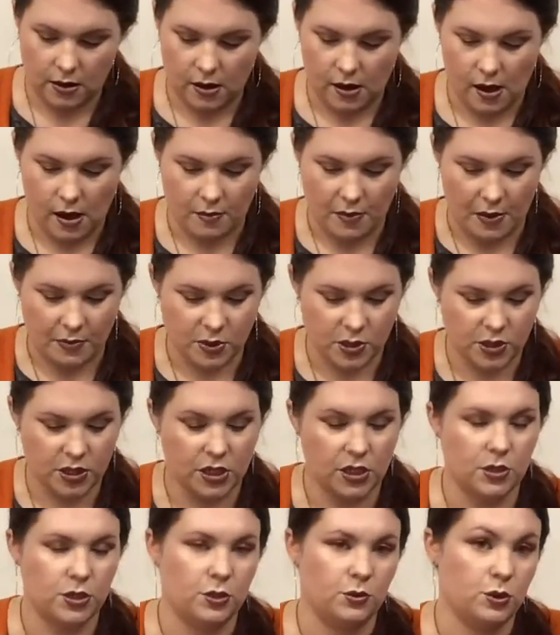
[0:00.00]
I'm just
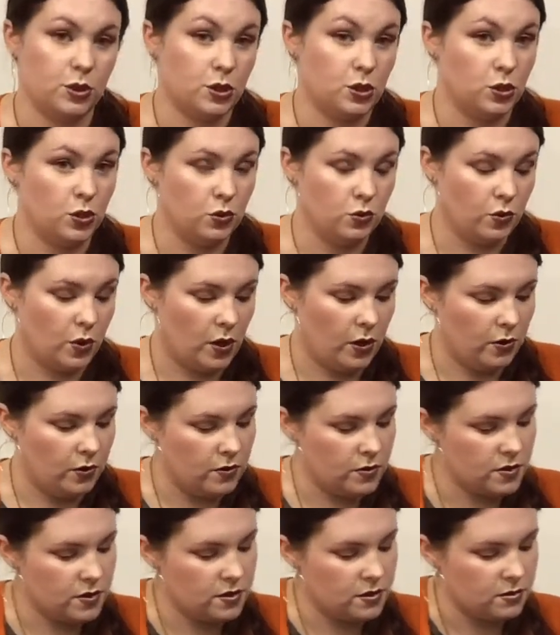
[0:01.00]
going to do 2
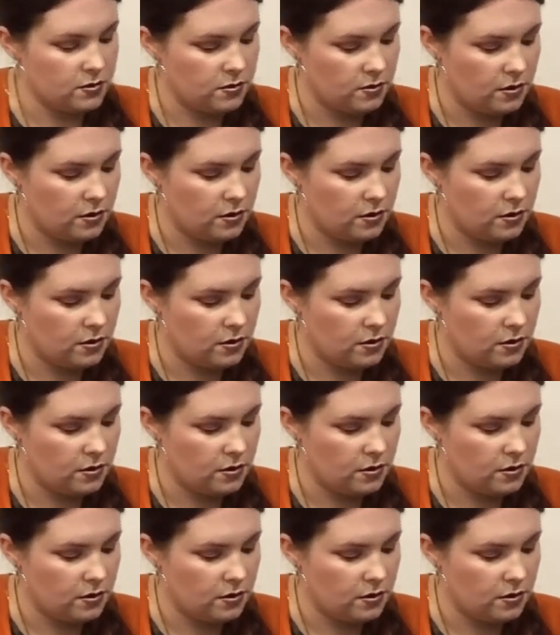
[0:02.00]
rows.